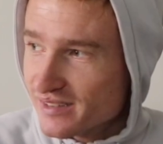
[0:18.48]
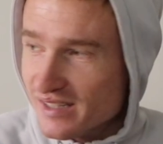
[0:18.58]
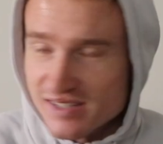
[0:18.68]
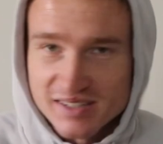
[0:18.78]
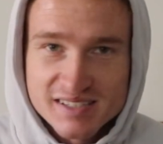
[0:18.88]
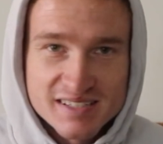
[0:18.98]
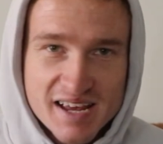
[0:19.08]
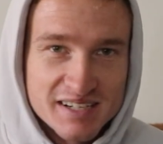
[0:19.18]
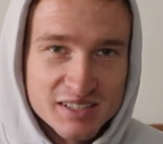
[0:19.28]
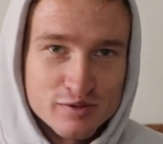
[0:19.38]
he's like
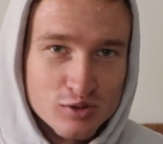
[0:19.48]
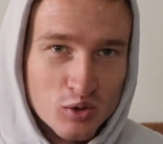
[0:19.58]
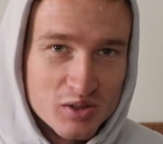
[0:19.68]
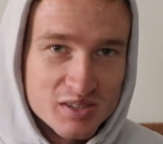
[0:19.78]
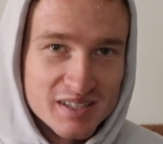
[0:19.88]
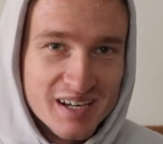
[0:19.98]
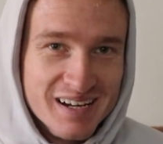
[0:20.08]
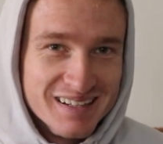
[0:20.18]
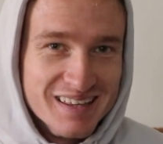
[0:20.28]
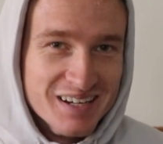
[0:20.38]
sanding the floors in
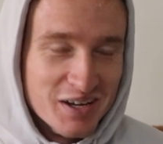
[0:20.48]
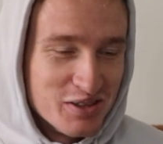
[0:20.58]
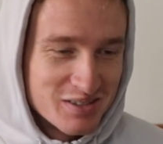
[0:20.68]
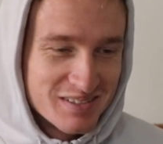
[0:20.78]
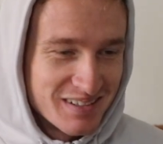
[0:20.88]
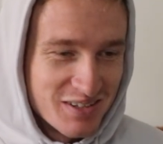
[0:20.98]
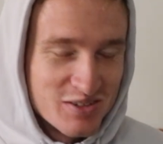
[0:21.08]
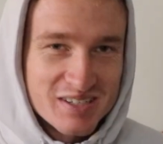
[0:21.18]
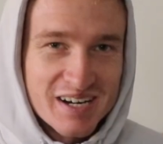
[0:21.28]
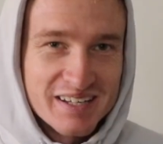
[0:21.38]
the other
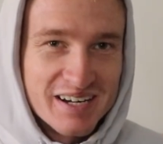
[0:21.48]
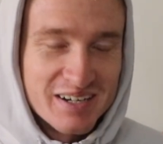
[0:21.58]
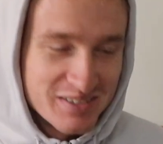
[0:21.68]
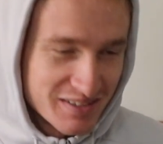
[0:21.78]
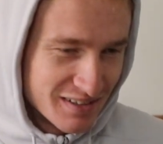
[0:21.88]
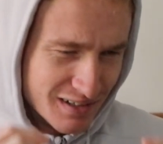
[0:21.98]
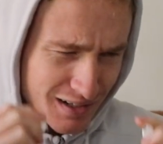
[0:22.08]
side of the house.